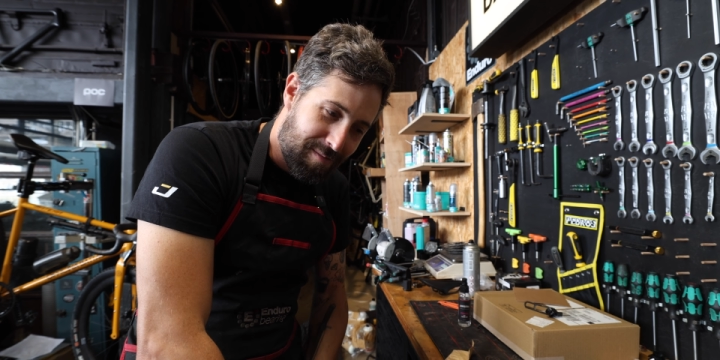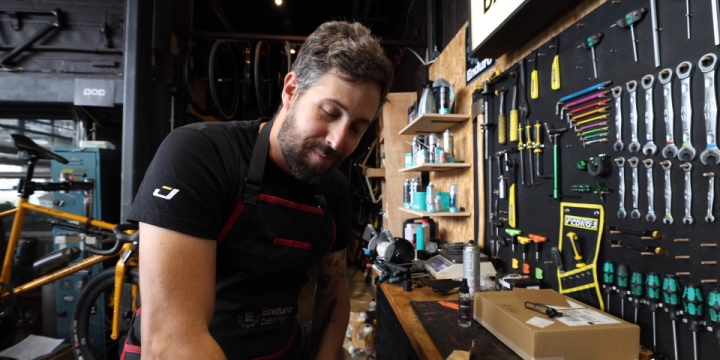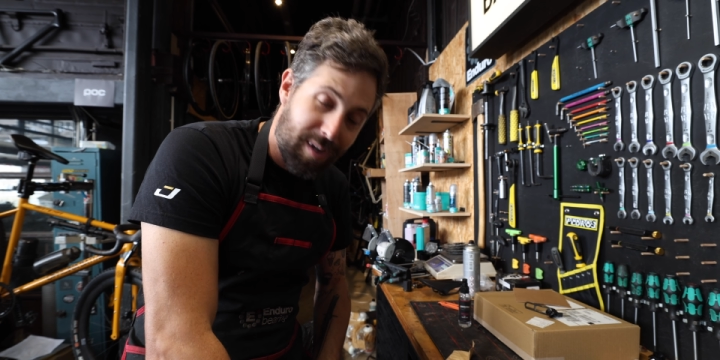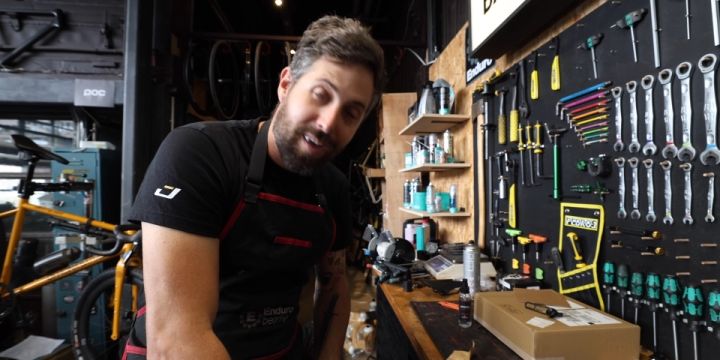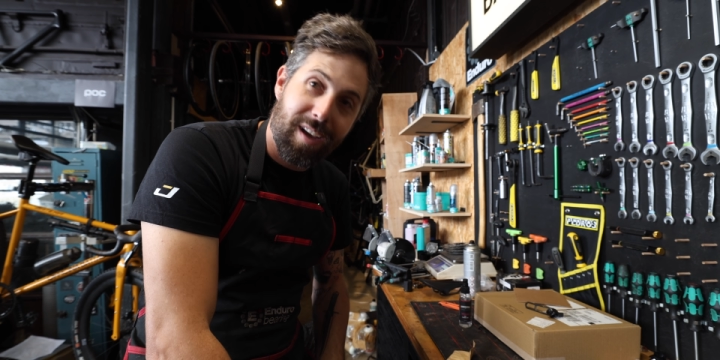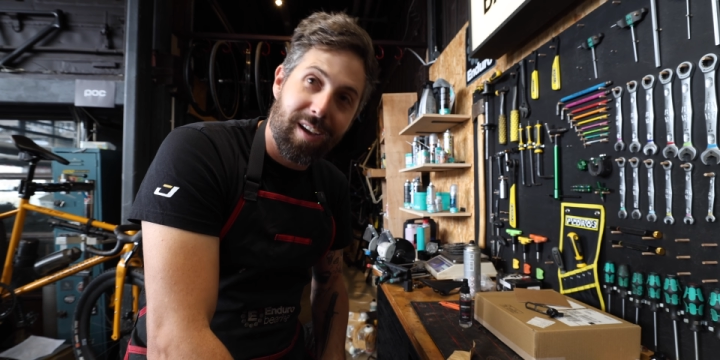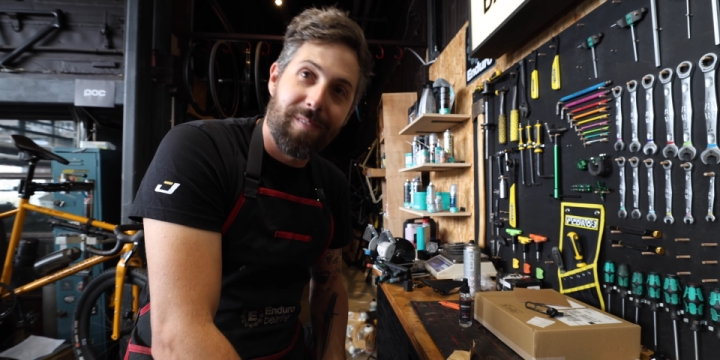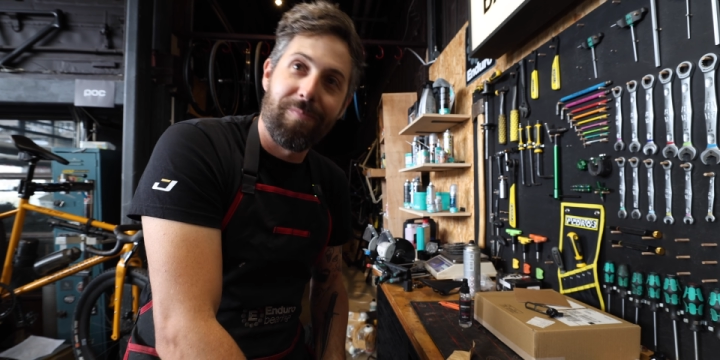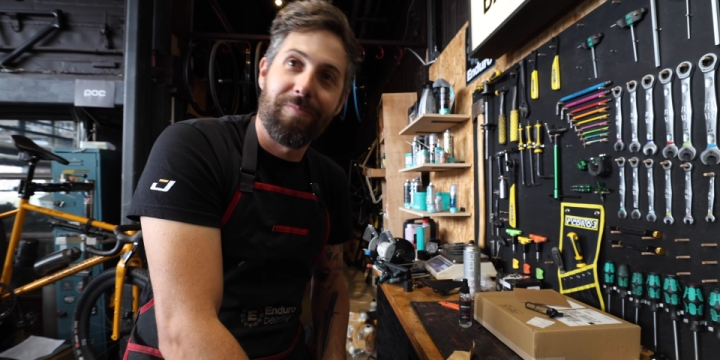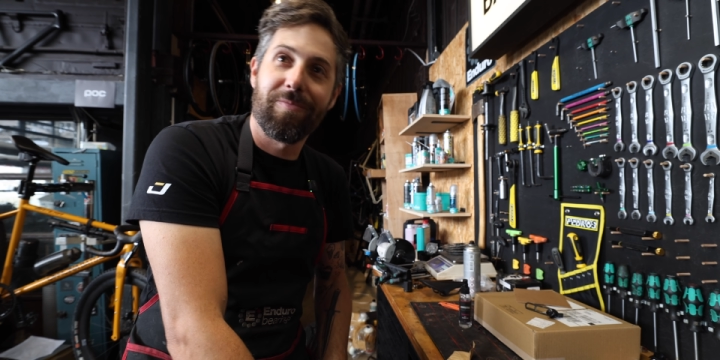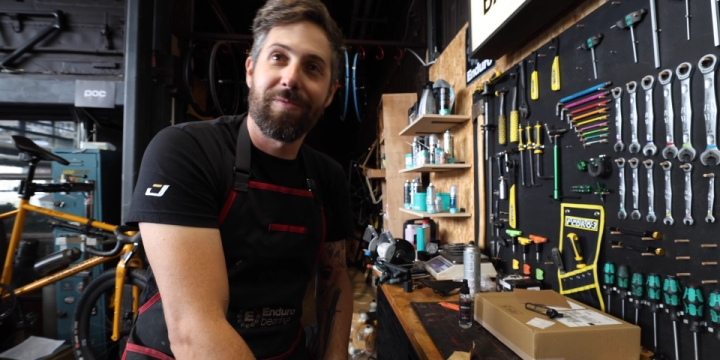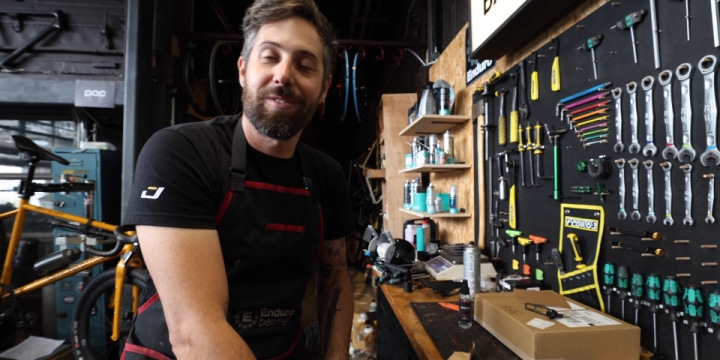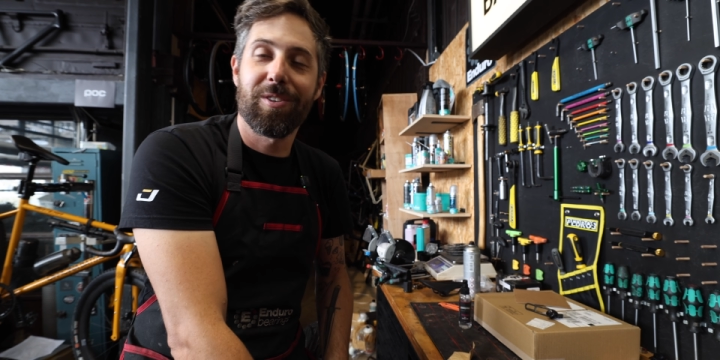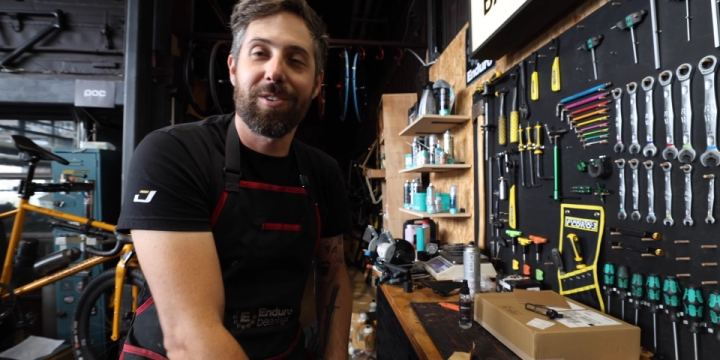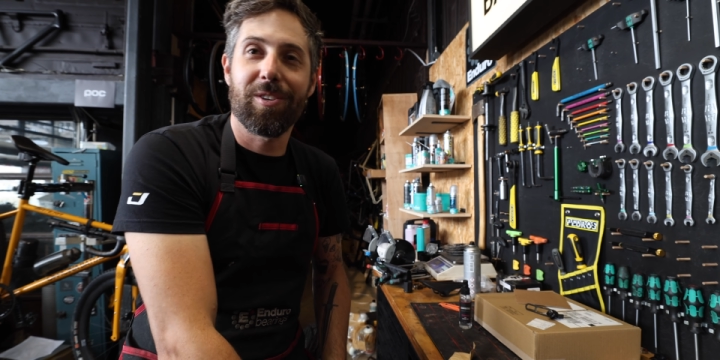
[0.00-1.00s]
But yeah,
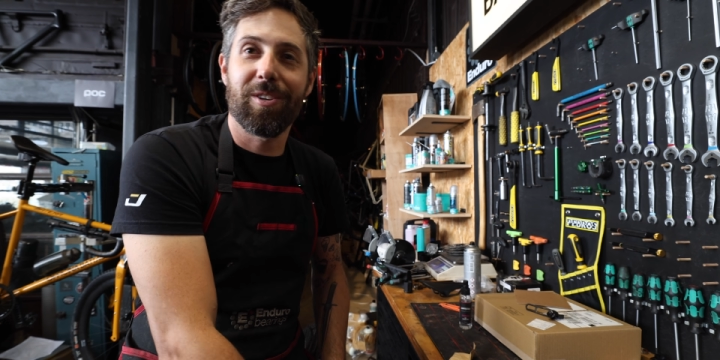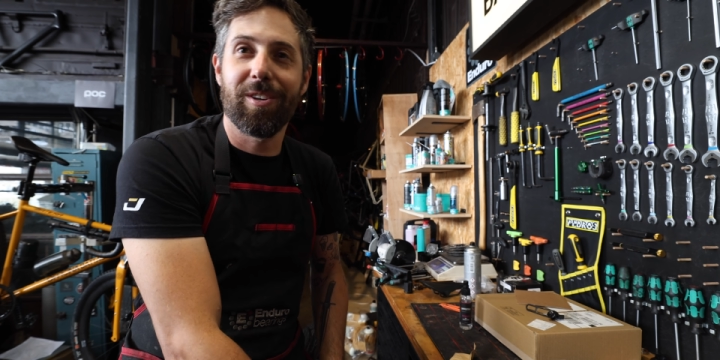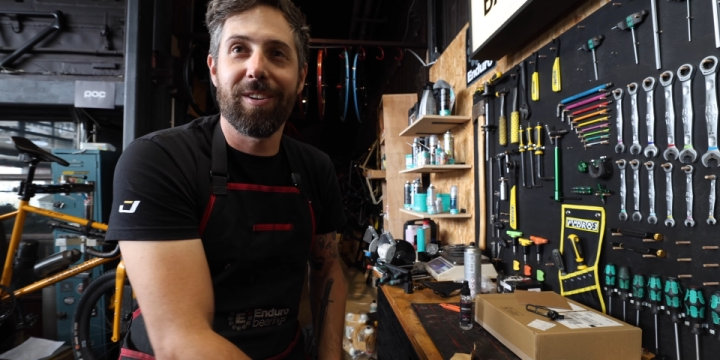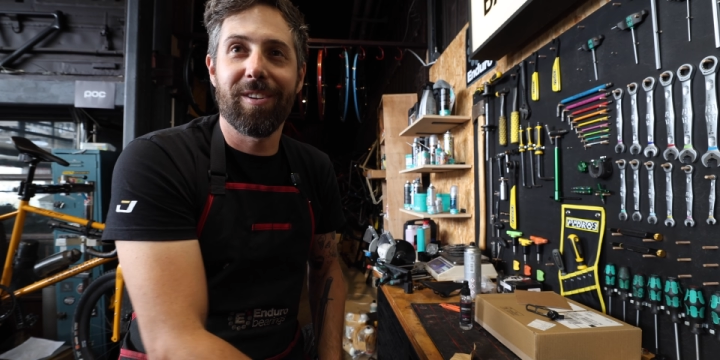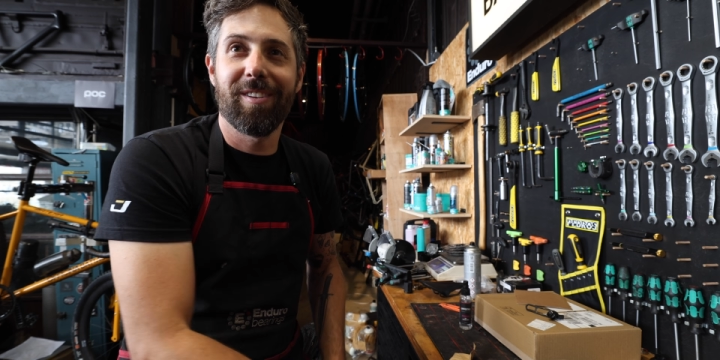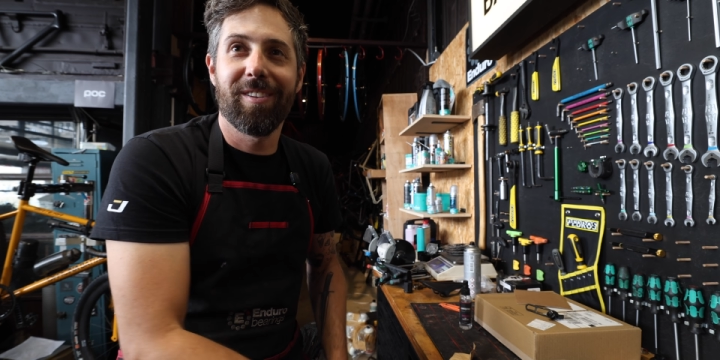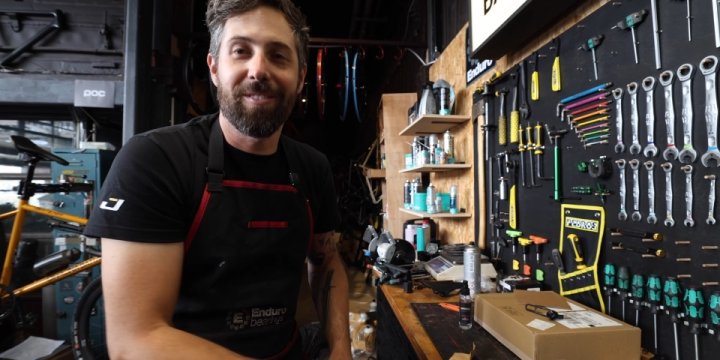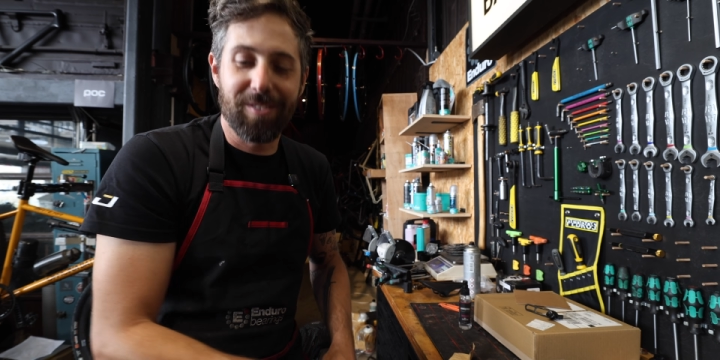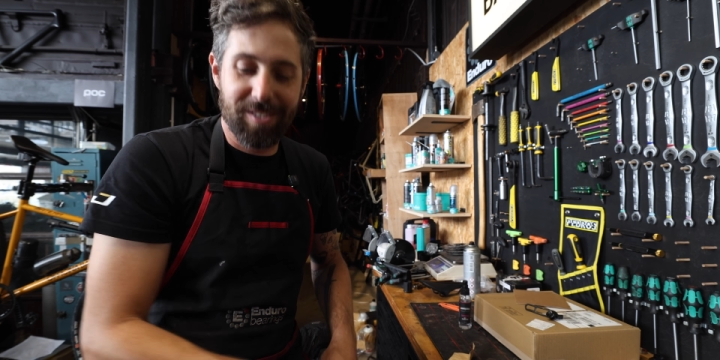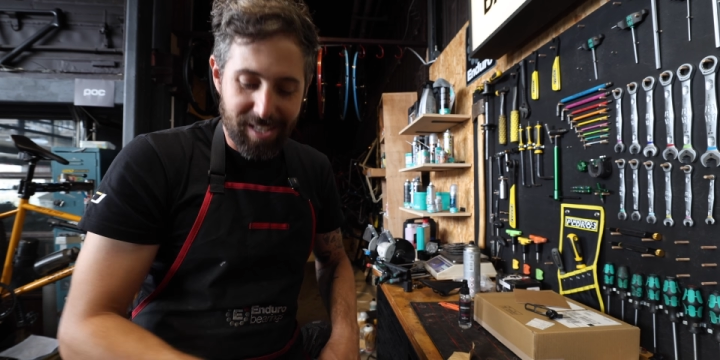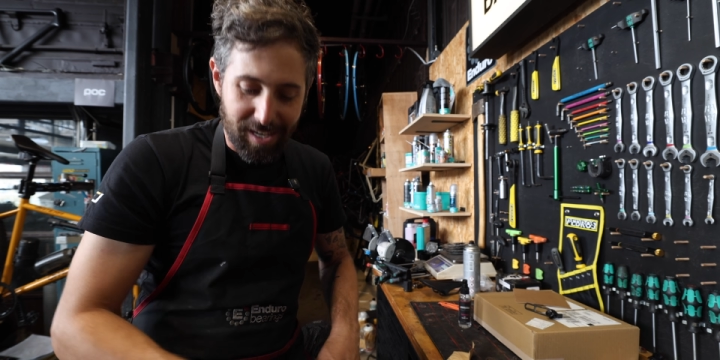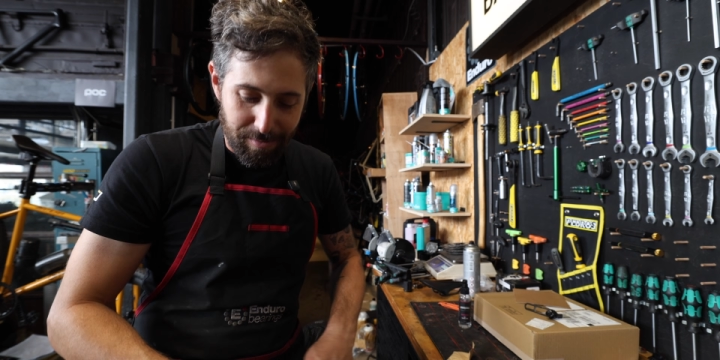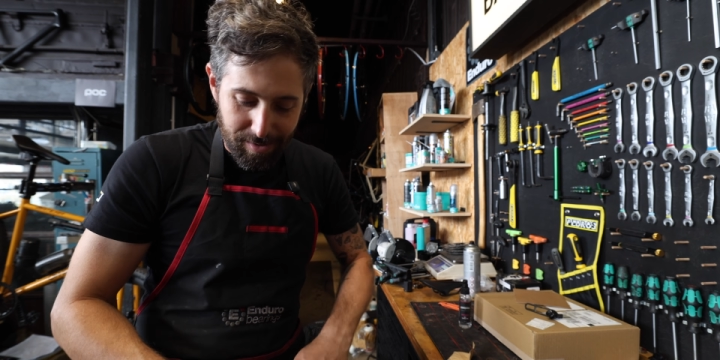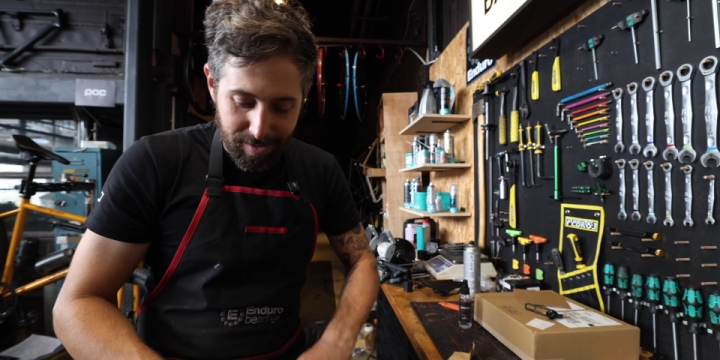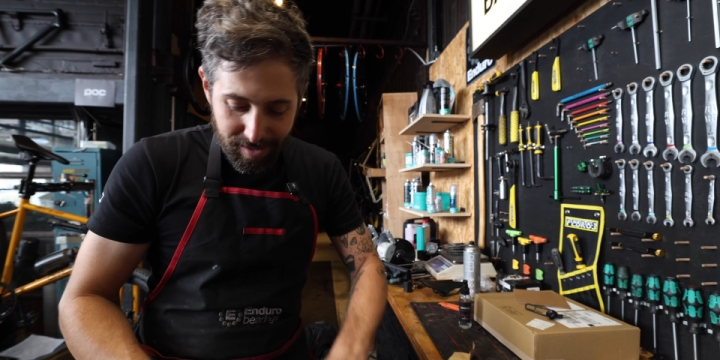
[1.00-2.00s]
so we'll see
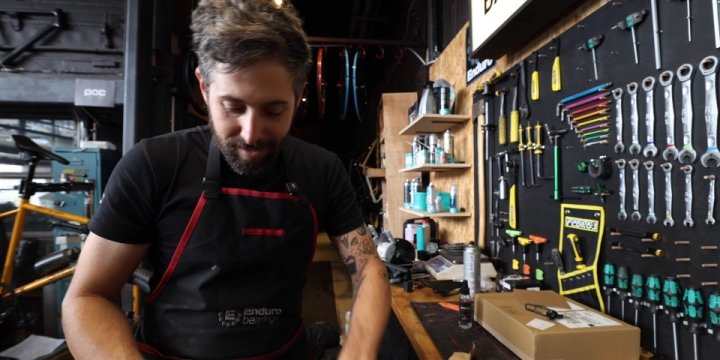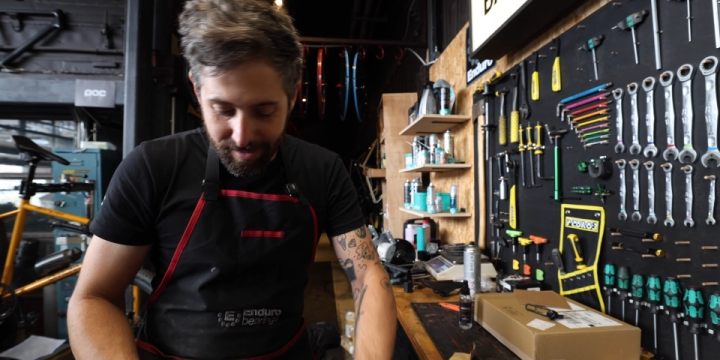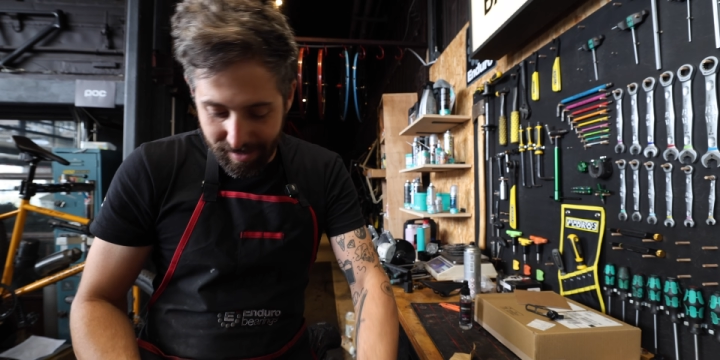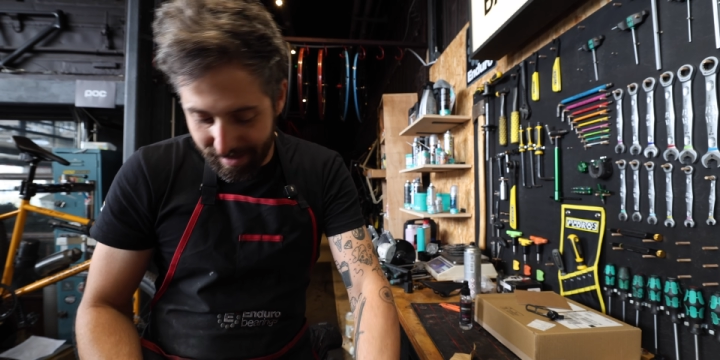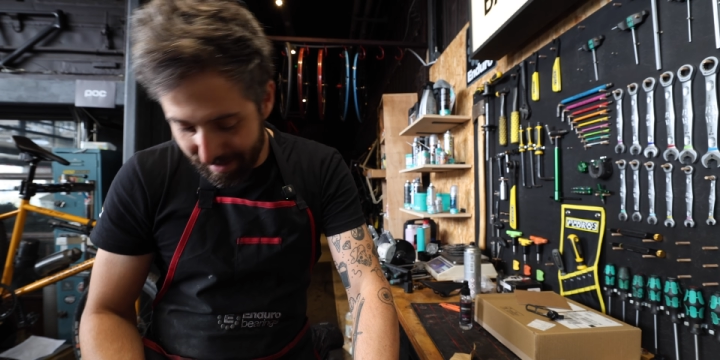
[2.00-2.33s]
how we go.